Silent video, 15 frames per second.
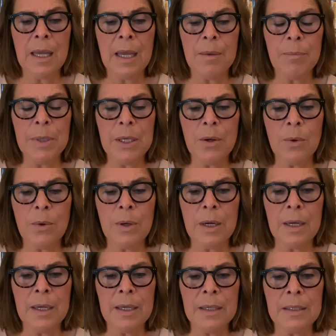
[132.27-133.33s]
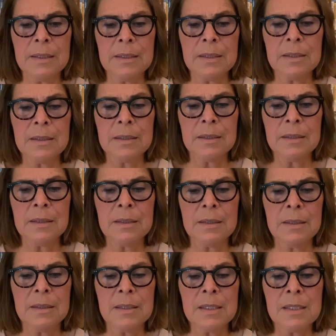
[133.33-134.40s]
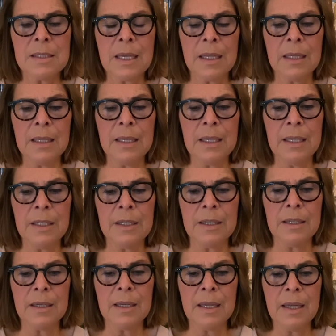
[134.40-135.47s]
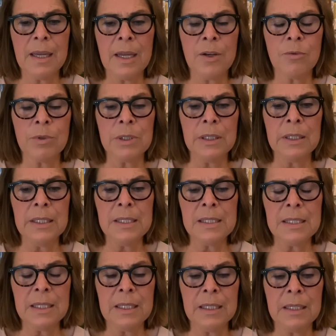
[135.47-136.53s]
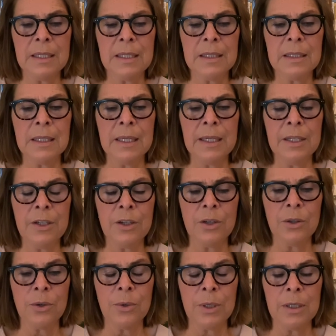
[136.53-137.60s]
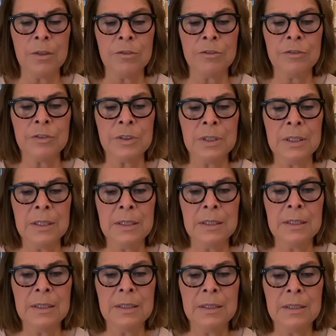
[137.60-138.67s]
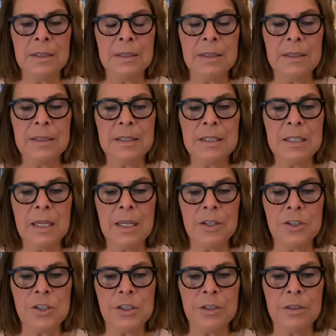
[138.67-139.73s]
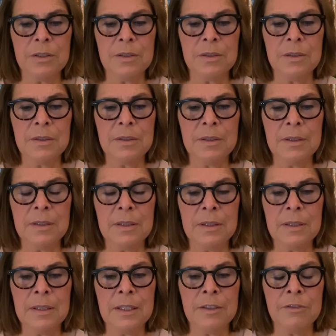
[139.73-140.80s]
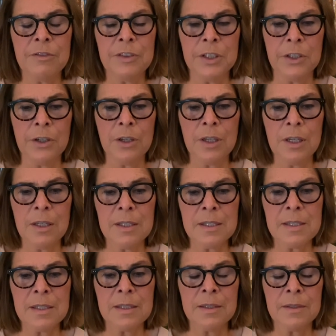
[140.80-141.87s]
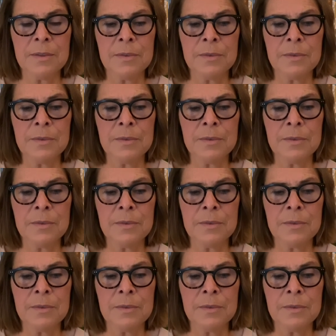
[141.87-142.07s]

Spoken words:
and be quiet, settling in and releasing, letting go of the tension that fear caused.